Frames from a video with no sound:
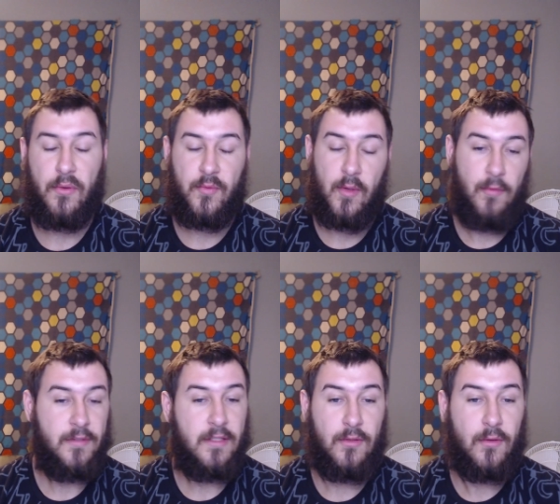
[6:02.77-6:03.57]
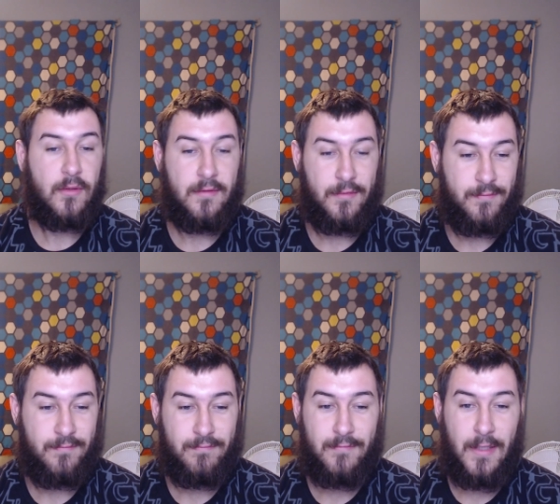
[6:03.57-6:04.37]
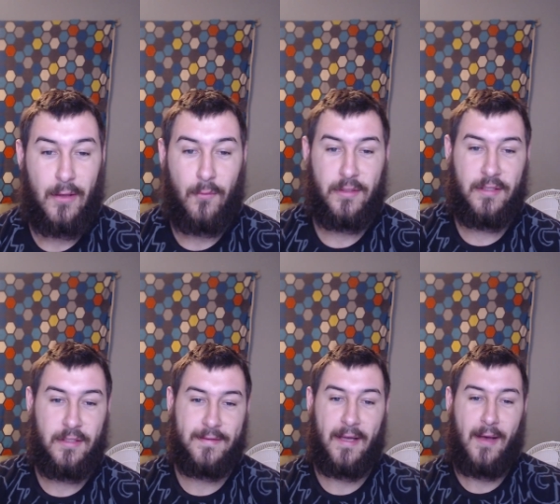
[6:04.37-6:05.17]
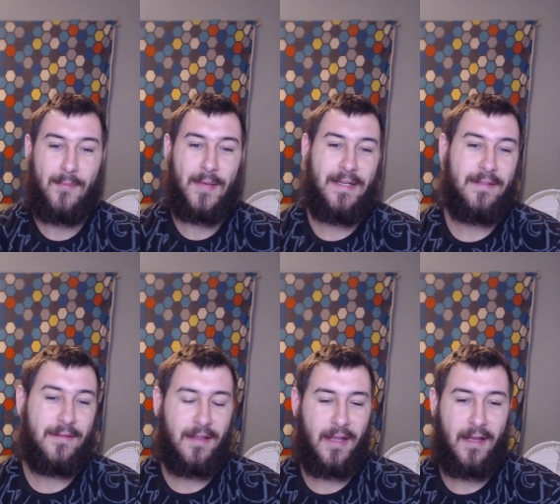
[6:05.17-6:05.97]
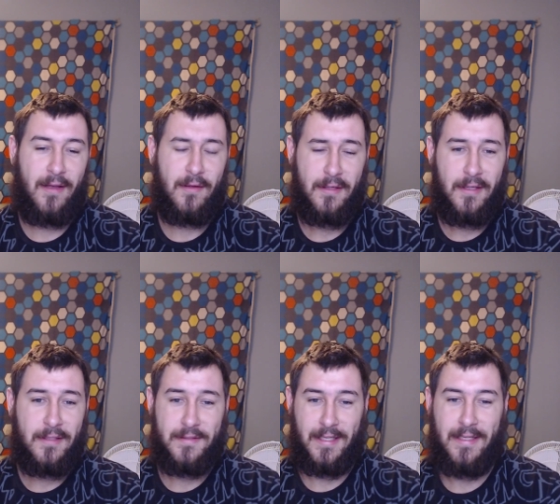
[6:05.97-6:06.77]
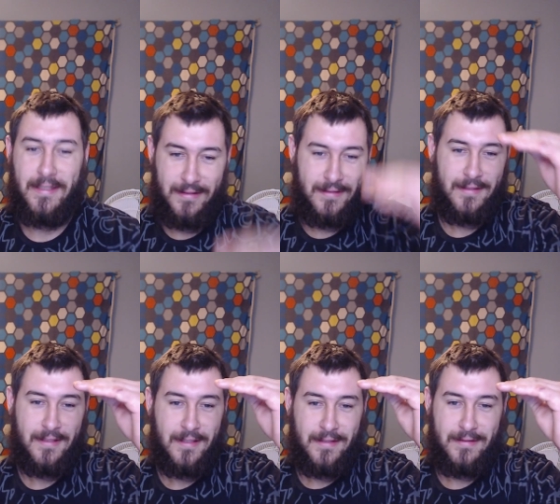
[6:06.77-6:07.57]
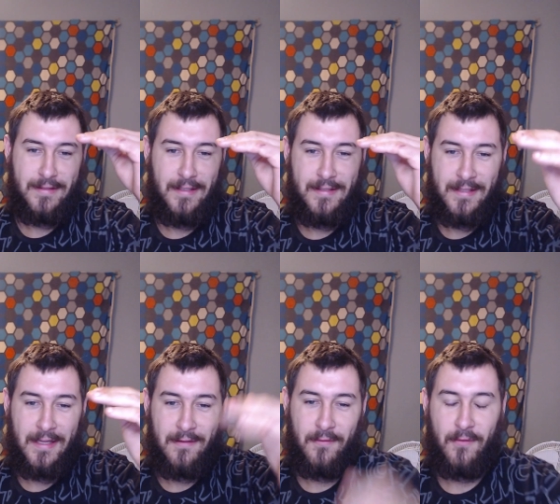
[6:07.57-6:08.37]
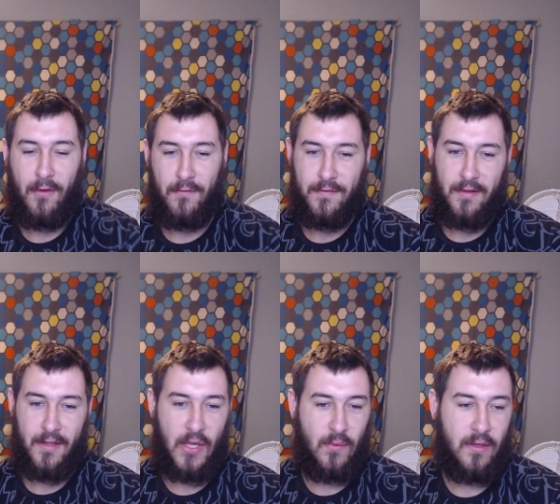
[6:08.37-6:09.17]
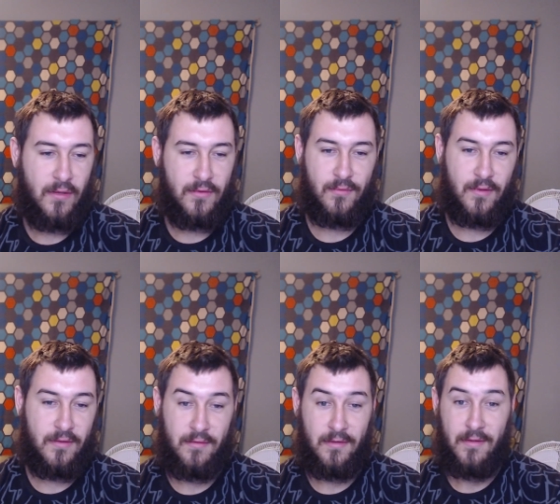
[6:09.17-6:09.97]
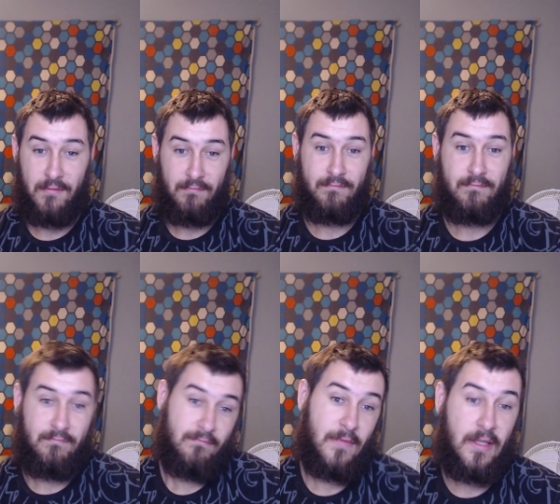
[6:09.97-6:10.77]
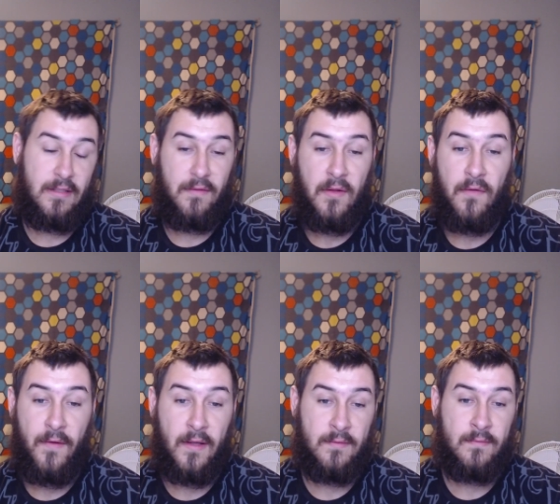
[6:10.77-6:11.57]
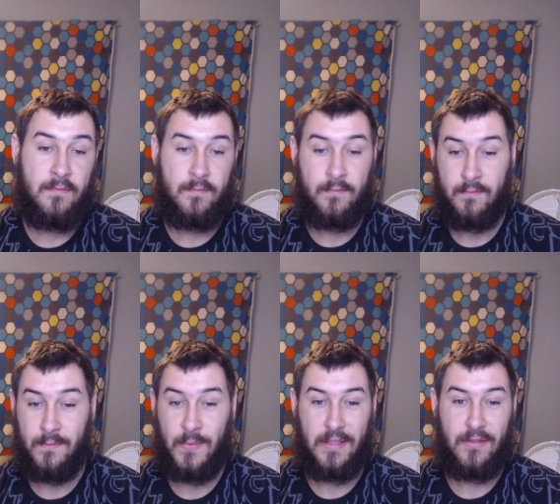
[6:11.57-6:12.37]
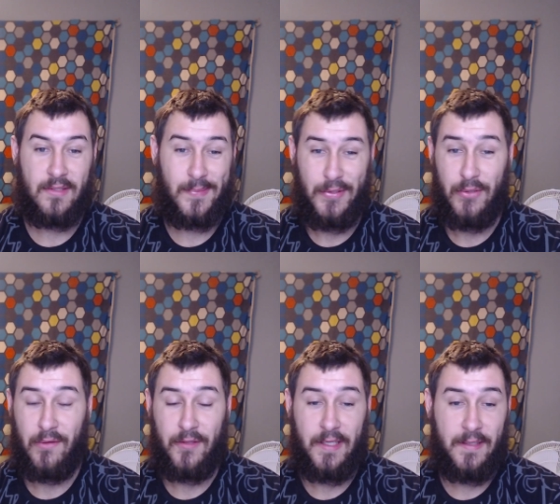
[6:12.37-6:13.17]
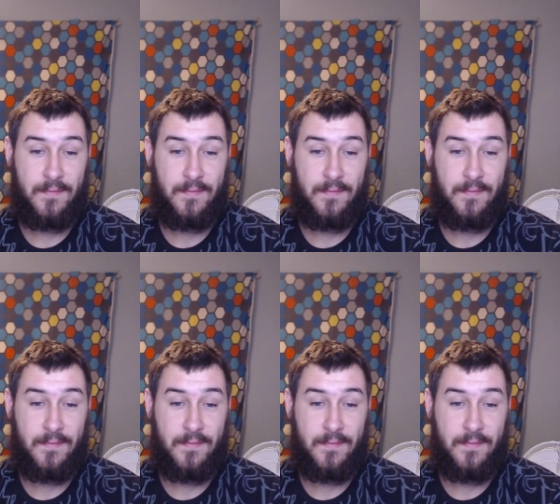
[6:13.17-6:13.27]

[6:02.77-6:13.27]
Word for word: there's Rainbow's in Auckland, which is R B, like a D. D standard of the Gold Coast one. It's like, it's fun, but it's not something you do every day.